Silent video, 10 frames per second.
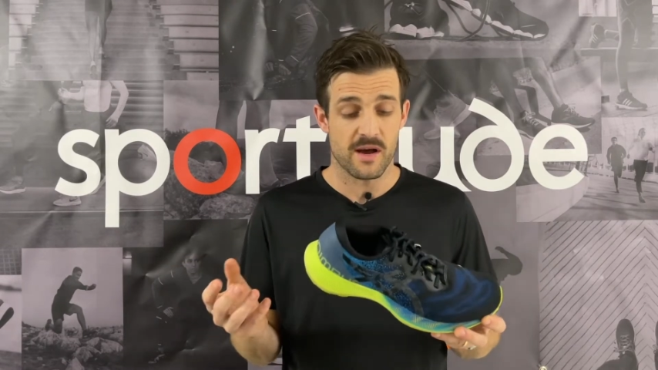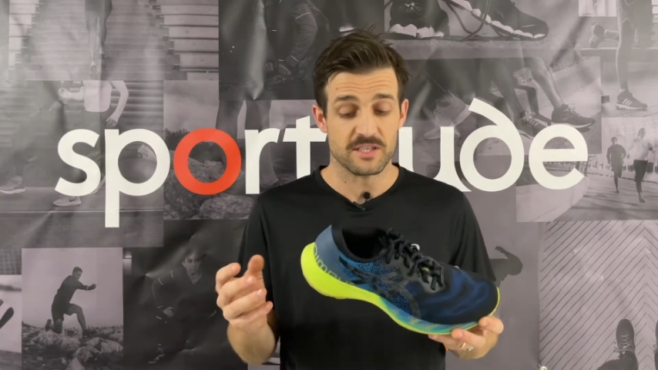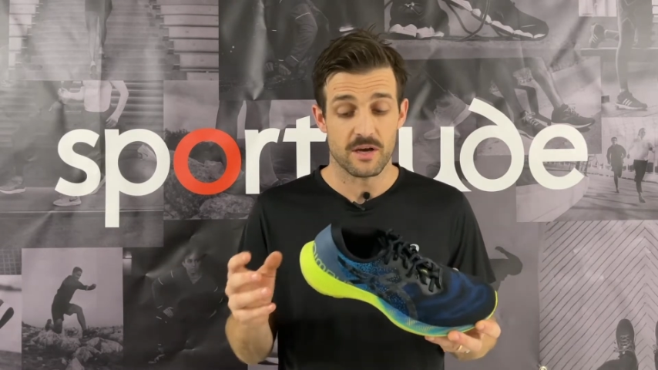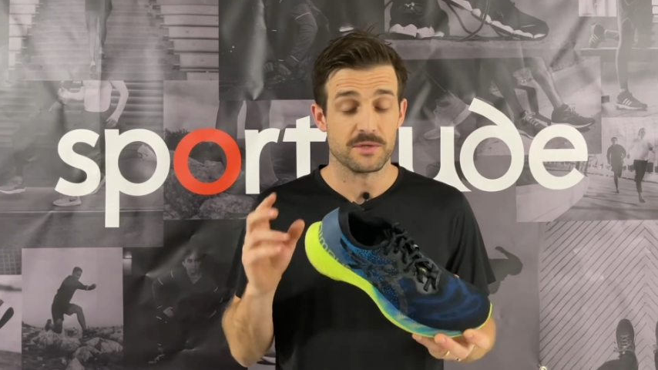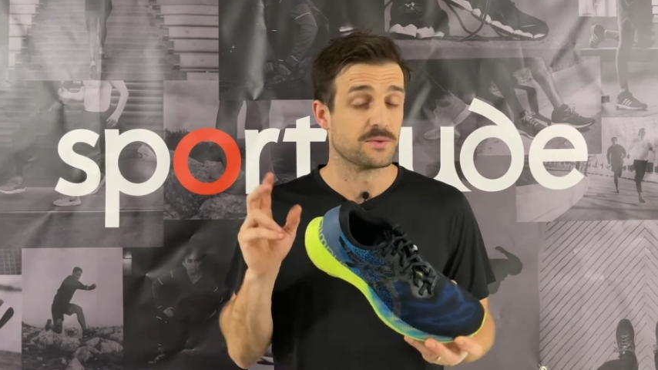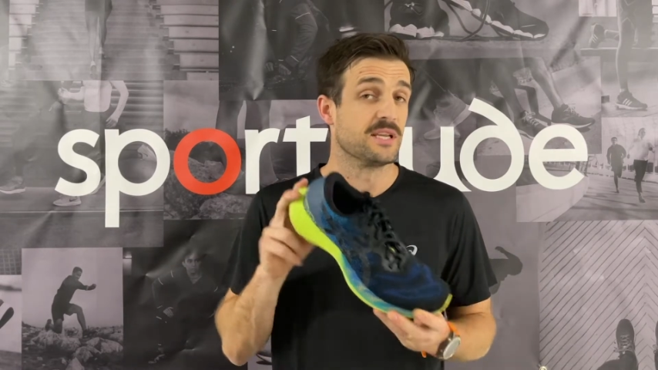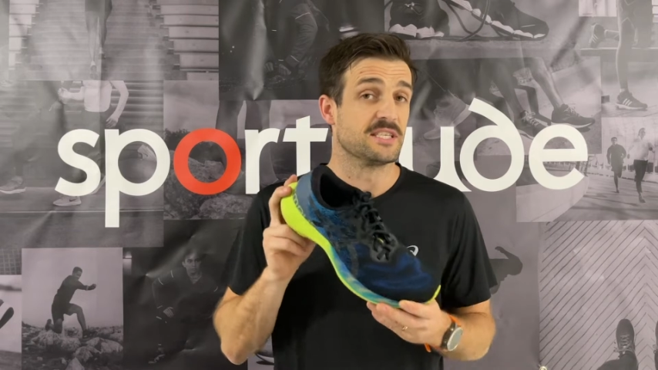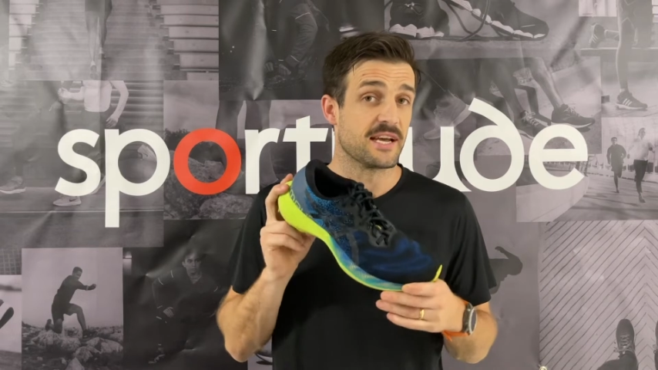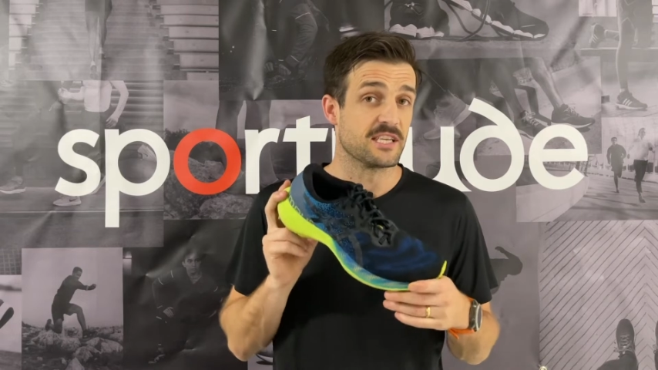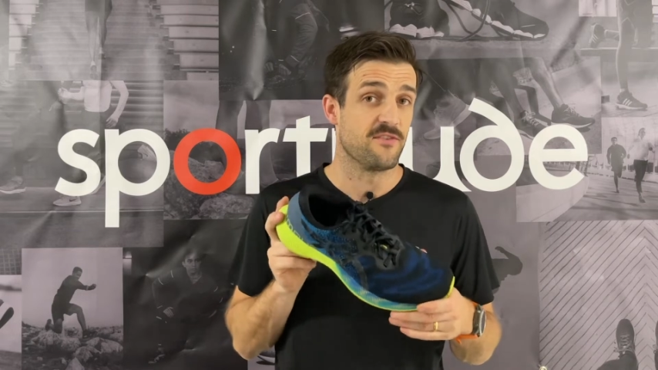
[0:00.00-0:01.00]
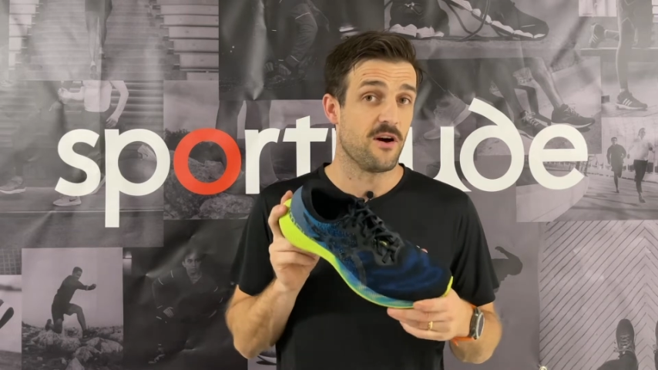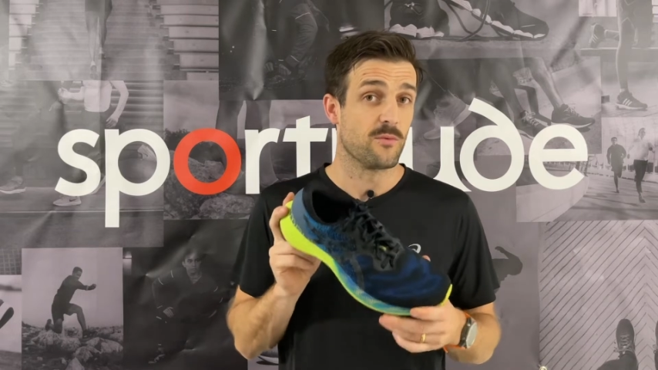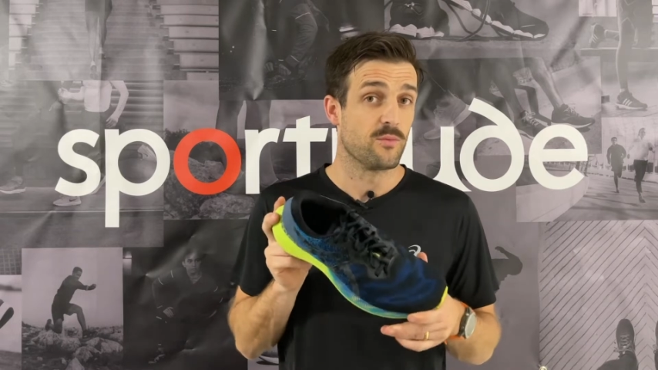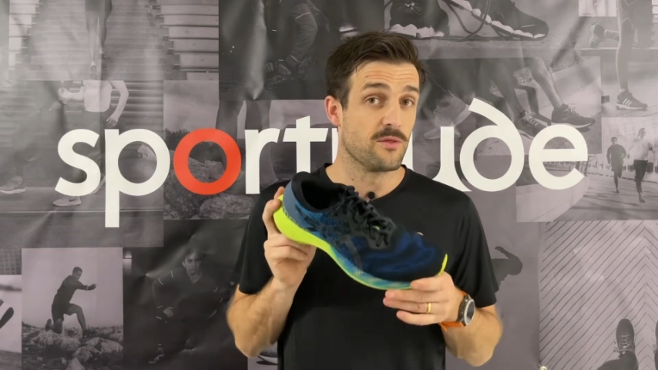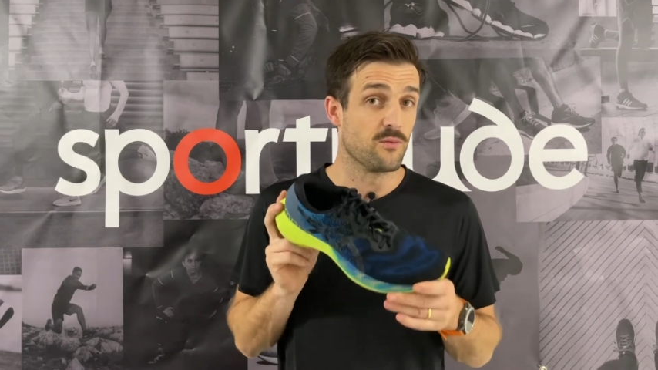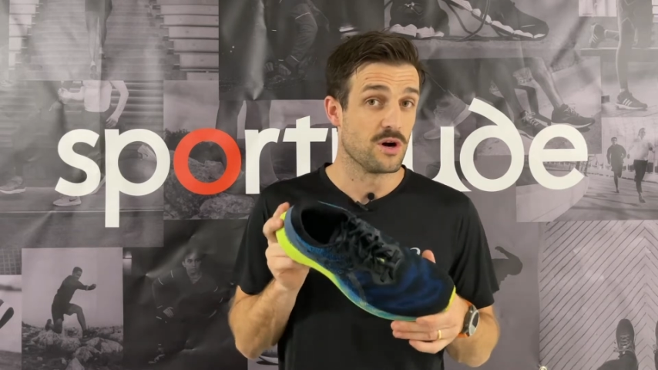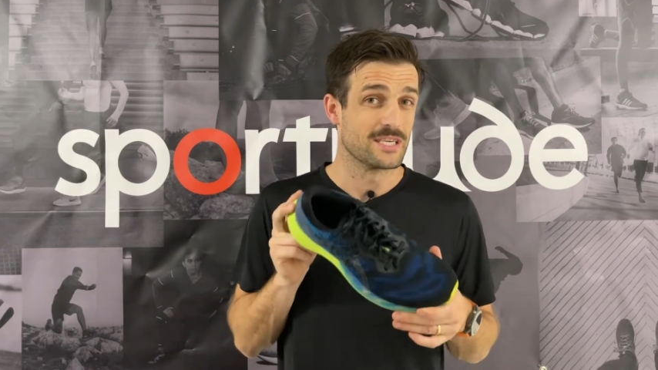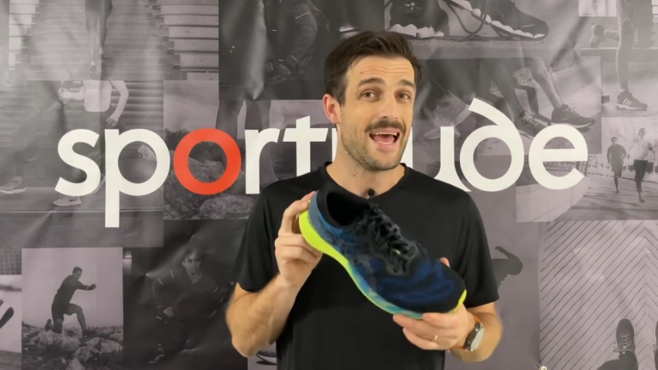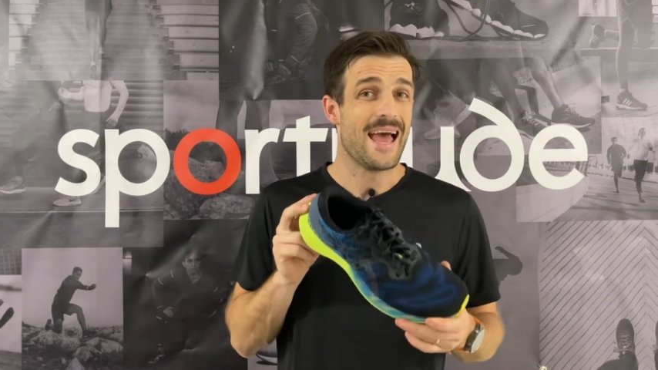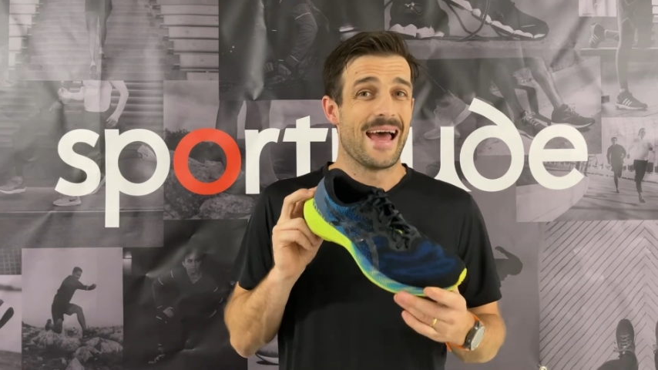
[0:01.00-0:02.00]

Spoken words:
I was really satisfied with what